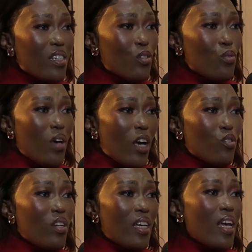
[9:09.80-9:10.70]
is to
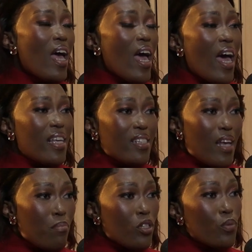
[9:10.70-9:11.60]
actually
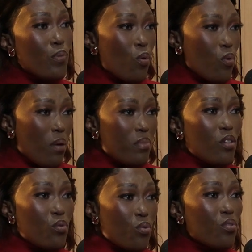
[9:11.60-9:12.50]
establish programs
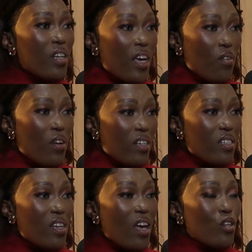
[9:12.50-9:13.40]
in rural
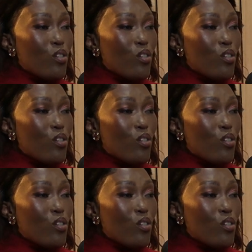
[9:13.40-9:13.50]
areas